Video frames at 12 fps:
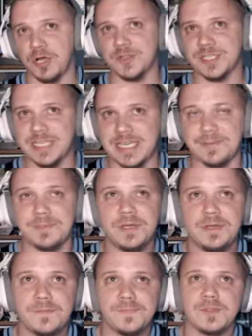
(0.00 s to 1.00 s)
on the team.
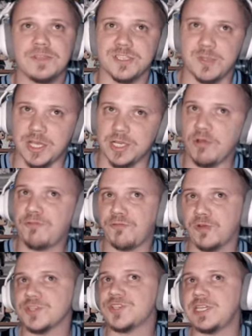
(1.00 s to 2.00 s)
So I don't
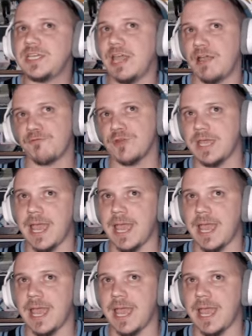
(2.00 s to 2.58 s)
foresee every